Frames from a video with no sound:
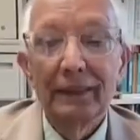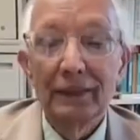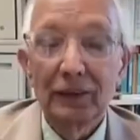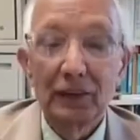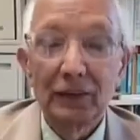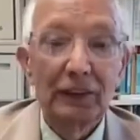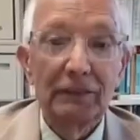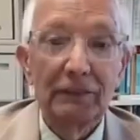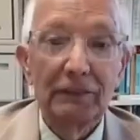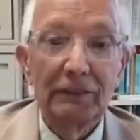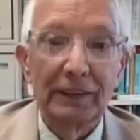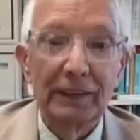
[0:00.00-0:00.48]
in
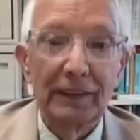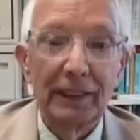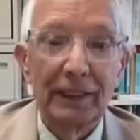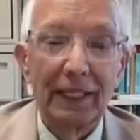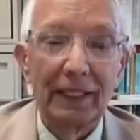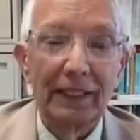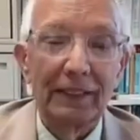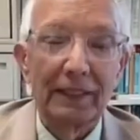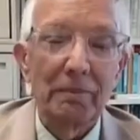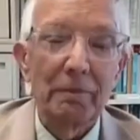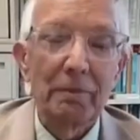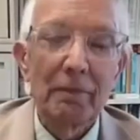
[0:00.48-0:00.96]
achieving
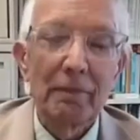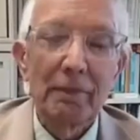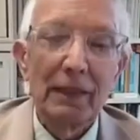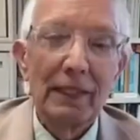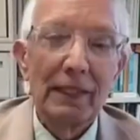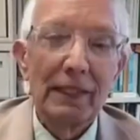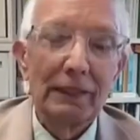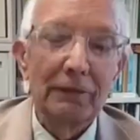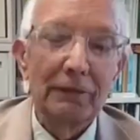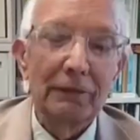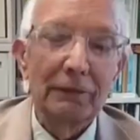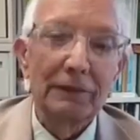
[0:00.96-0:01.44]
that.
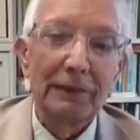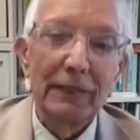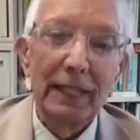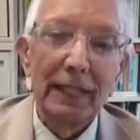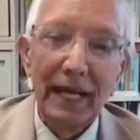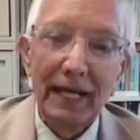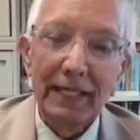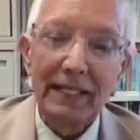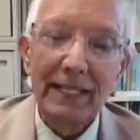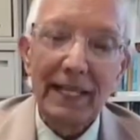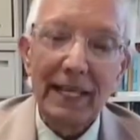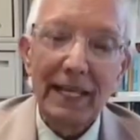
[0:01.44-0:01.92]
If
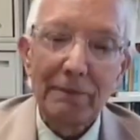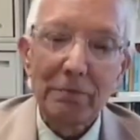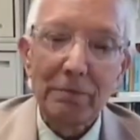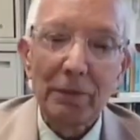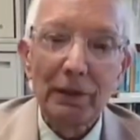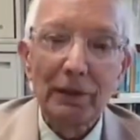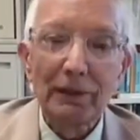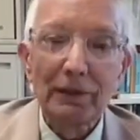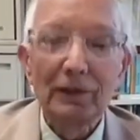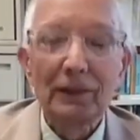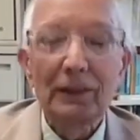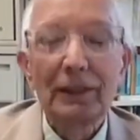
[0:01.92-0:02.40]
that
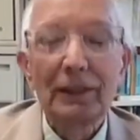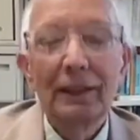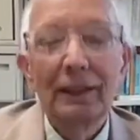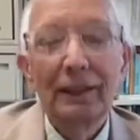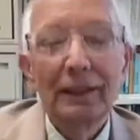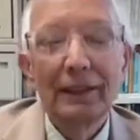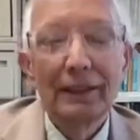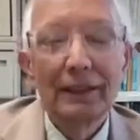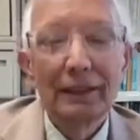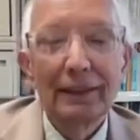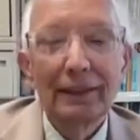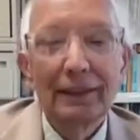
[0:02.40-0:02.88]
happens,
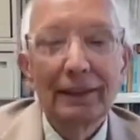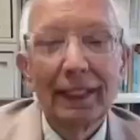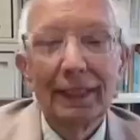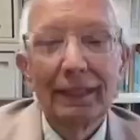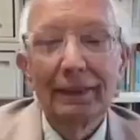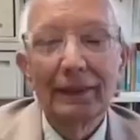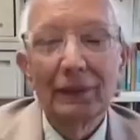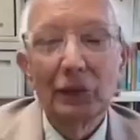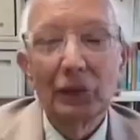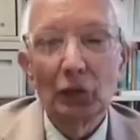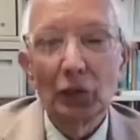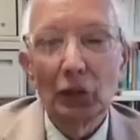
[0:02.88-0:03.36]

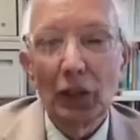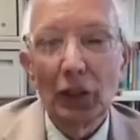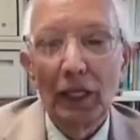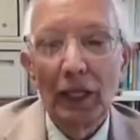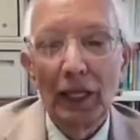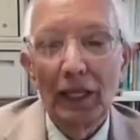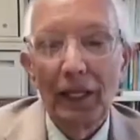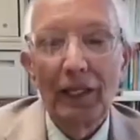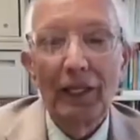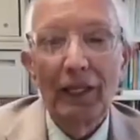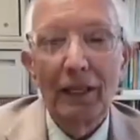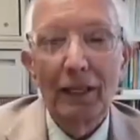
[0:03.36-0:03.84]
then the
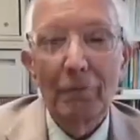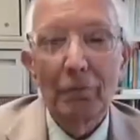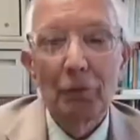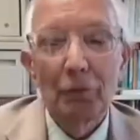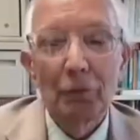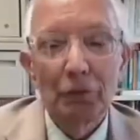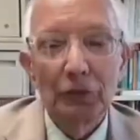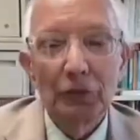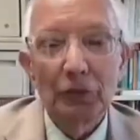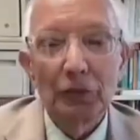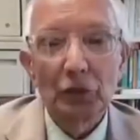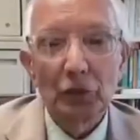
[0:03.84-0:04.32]
Sahara
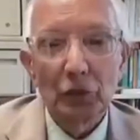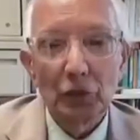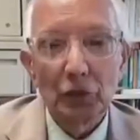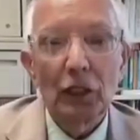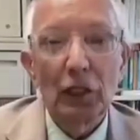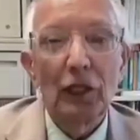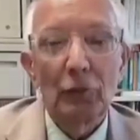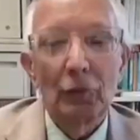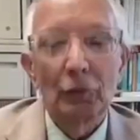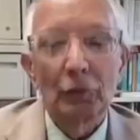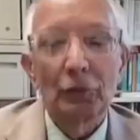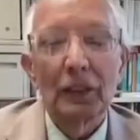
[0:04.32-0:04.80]
moving
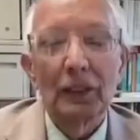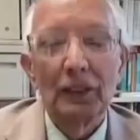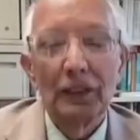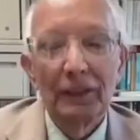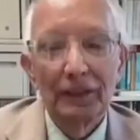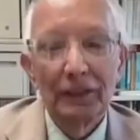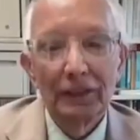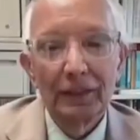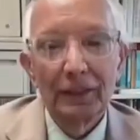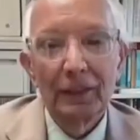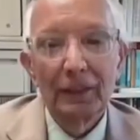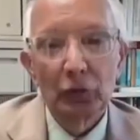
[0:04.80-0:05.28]
south
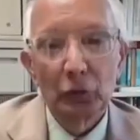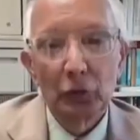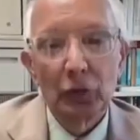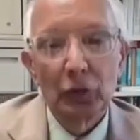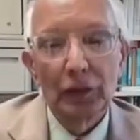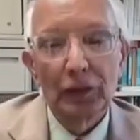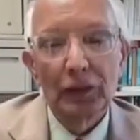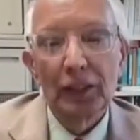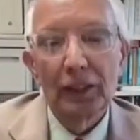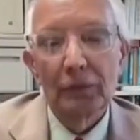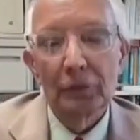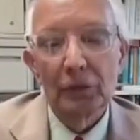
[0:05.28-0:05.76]
can
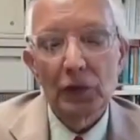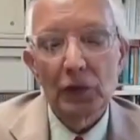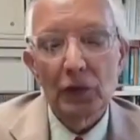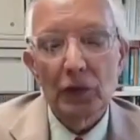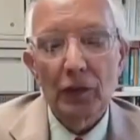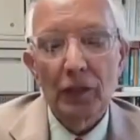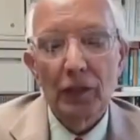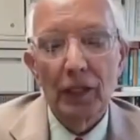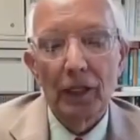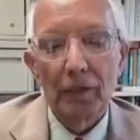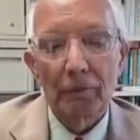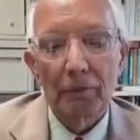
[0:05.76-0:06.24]
certainly be
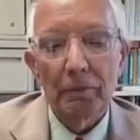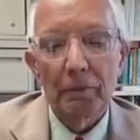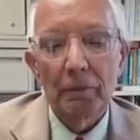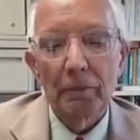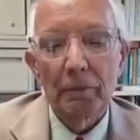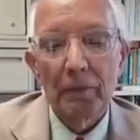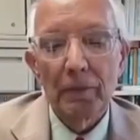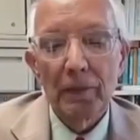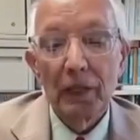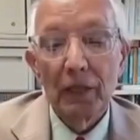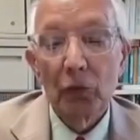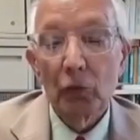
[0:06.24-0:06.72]
stopped.
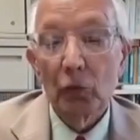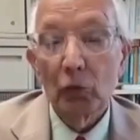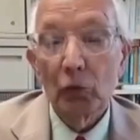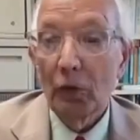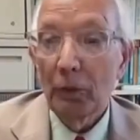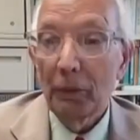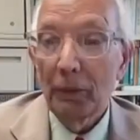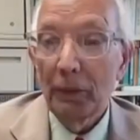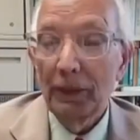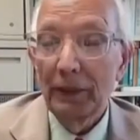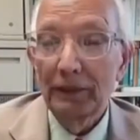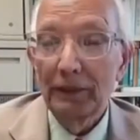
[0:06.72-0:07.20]

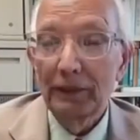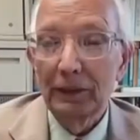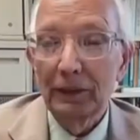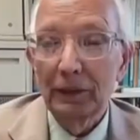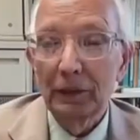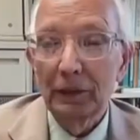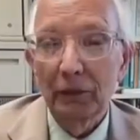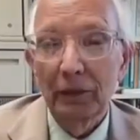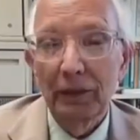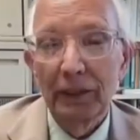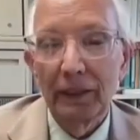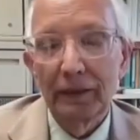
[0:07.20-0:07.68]

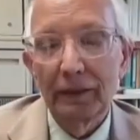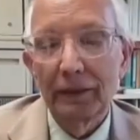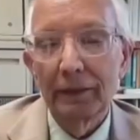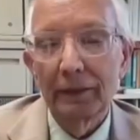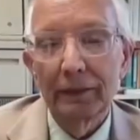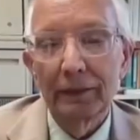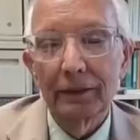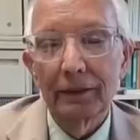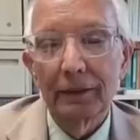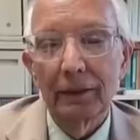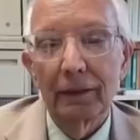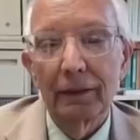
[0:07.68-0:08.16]
Cooperation is very
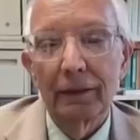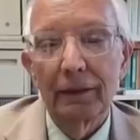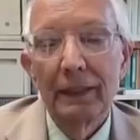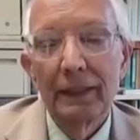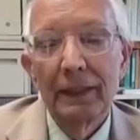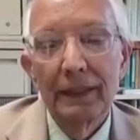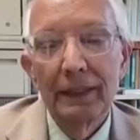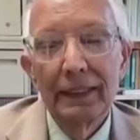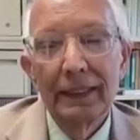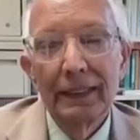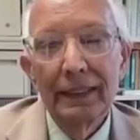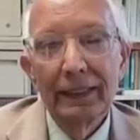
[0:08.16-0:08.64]
critical.
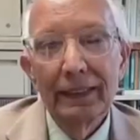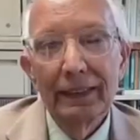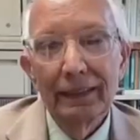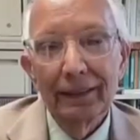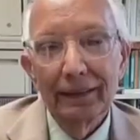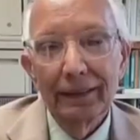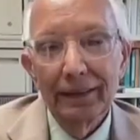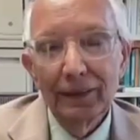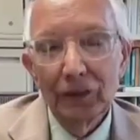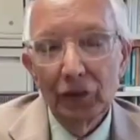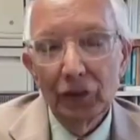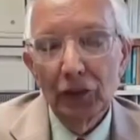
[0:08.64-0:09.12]

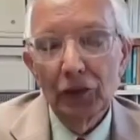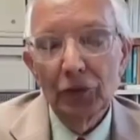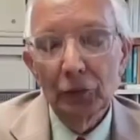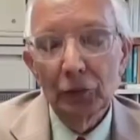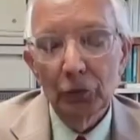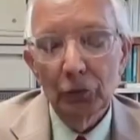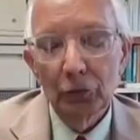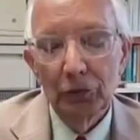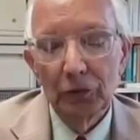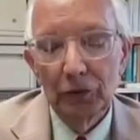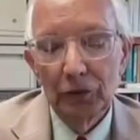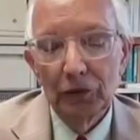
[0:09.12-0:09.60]
In
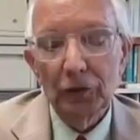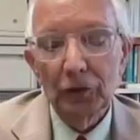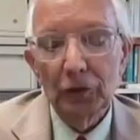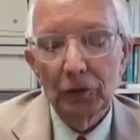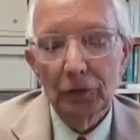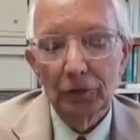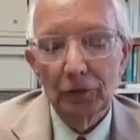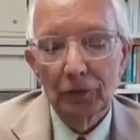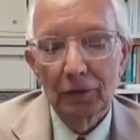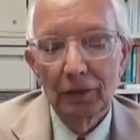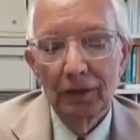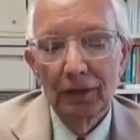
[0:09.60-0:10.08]
addition to
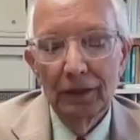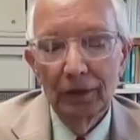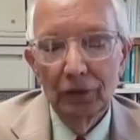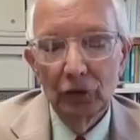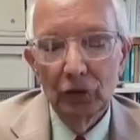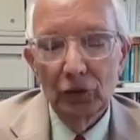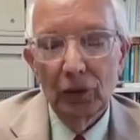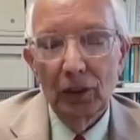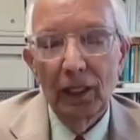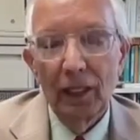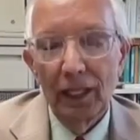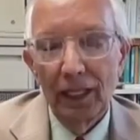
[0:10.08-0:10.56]
this
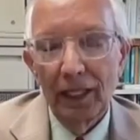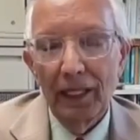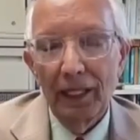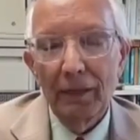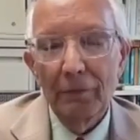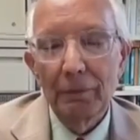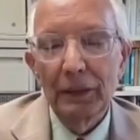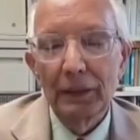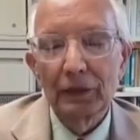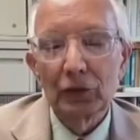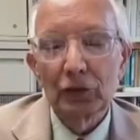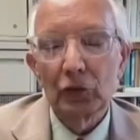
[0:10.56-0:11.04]

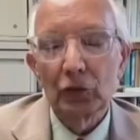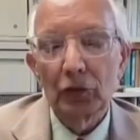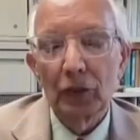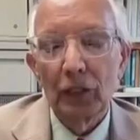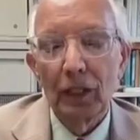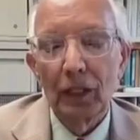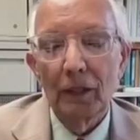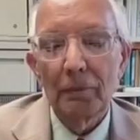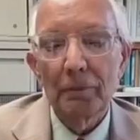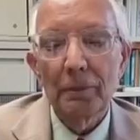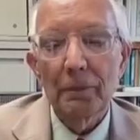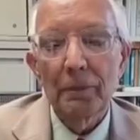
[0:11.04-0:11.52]
Sahara being
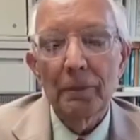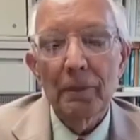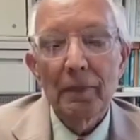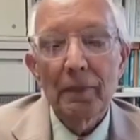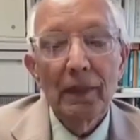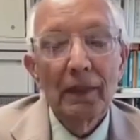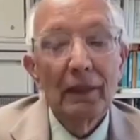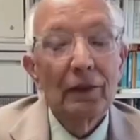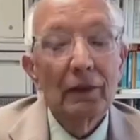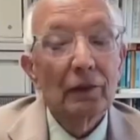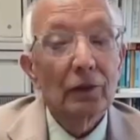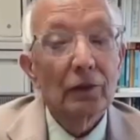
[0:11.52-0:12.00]
stopped,
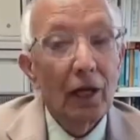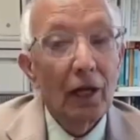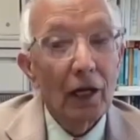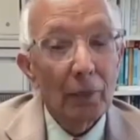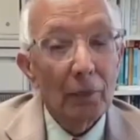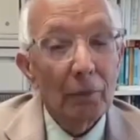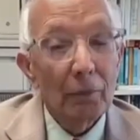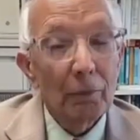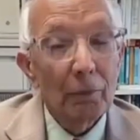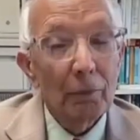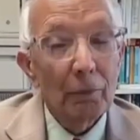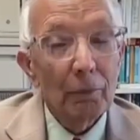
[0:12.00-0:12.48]

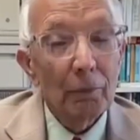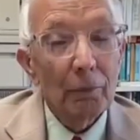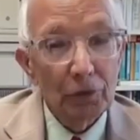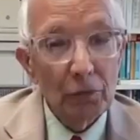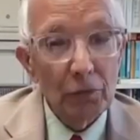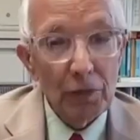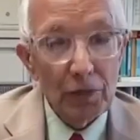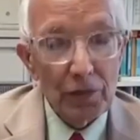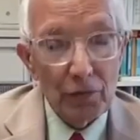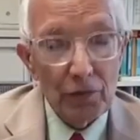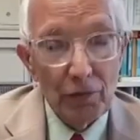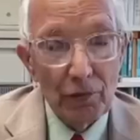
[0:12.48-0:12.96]
carbon
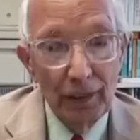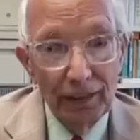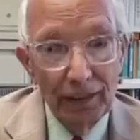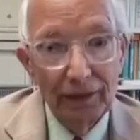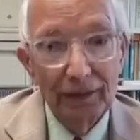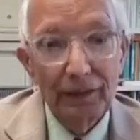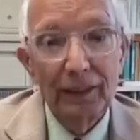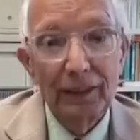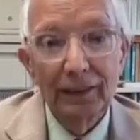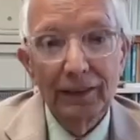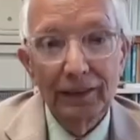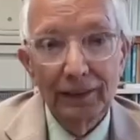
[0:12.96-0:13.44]

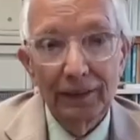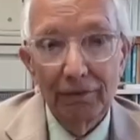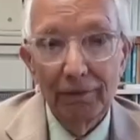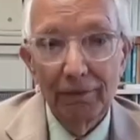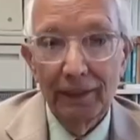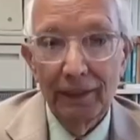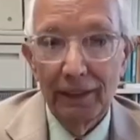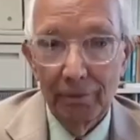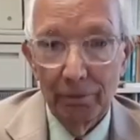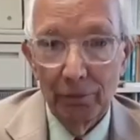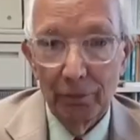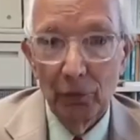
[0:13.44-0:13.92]
sequestration is a
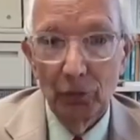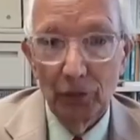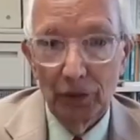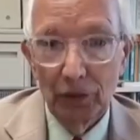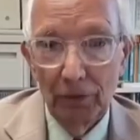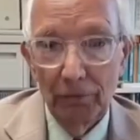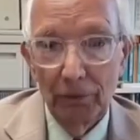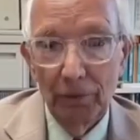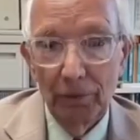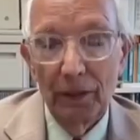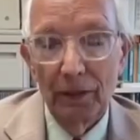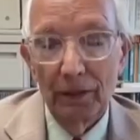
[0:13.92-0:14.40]
very
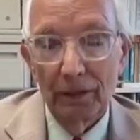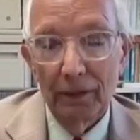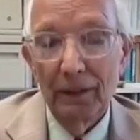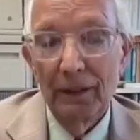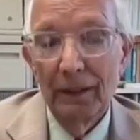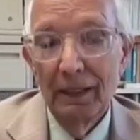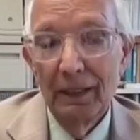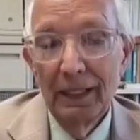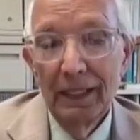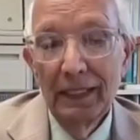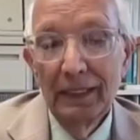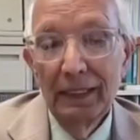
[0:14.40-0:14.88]
important part.
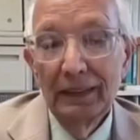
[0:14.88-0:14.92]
